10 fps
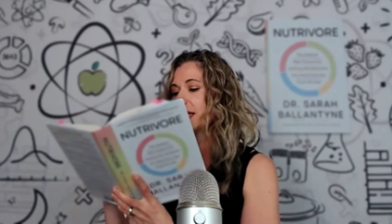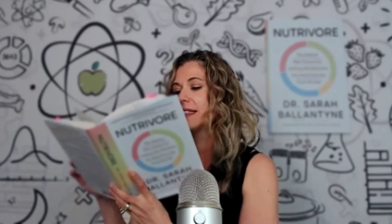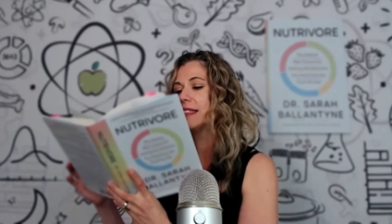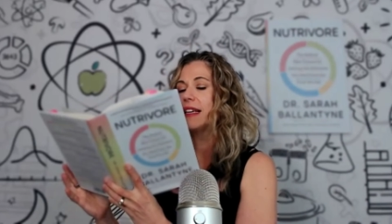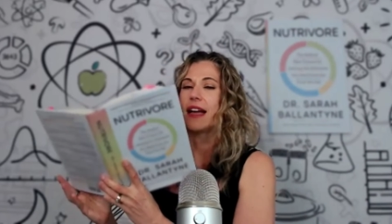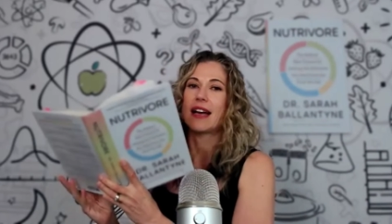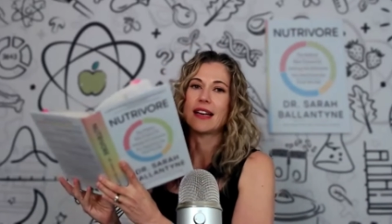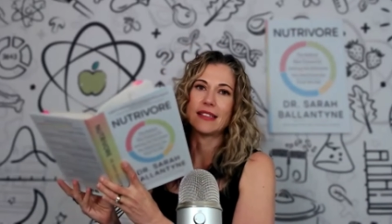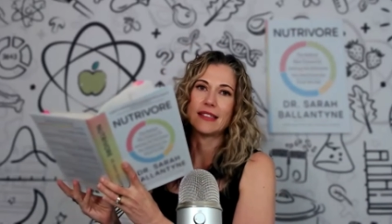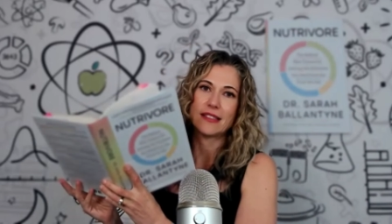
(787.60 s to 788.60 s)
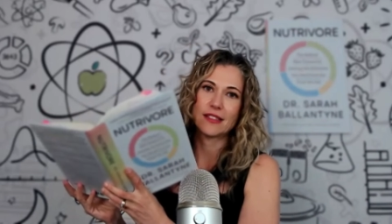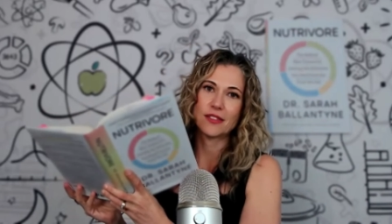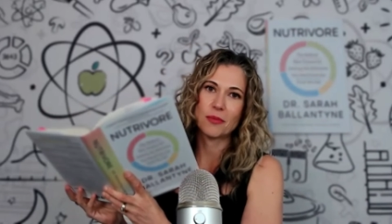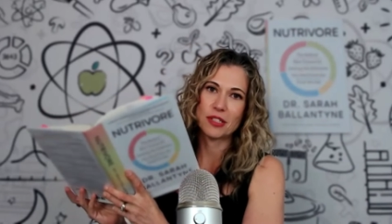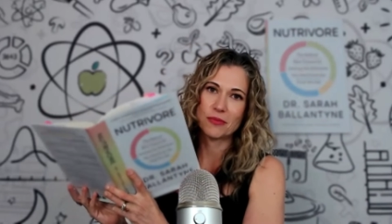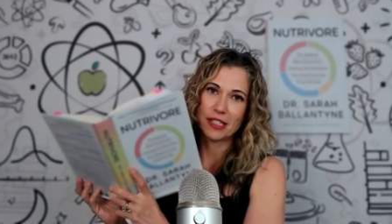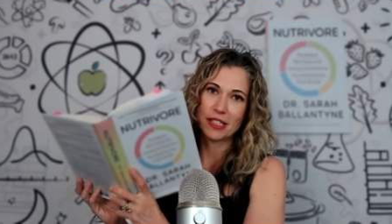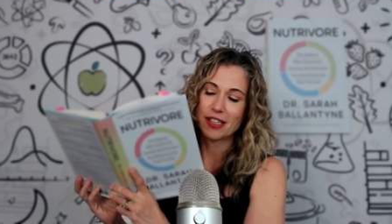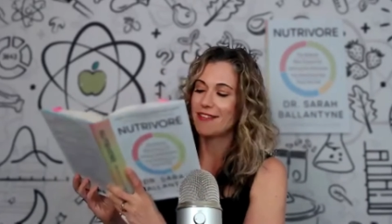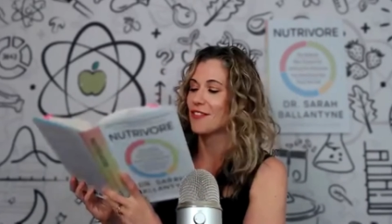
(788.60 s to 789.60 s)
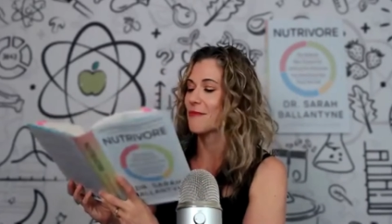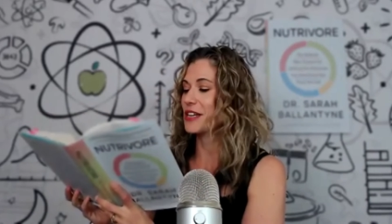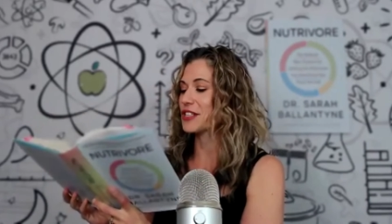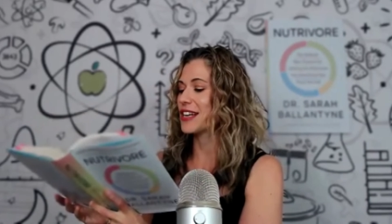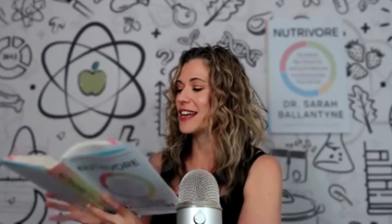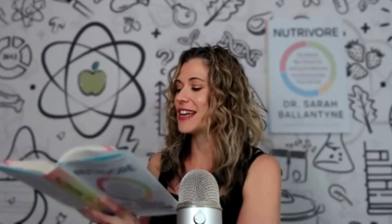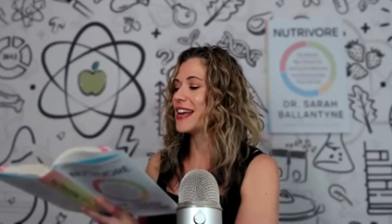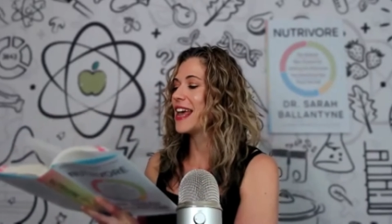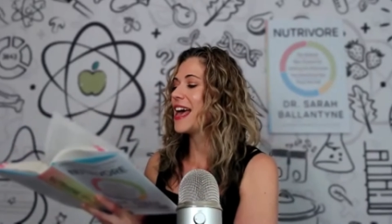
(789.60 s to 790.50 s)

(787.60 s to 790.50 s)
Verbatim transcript: because it has so much really good information in it.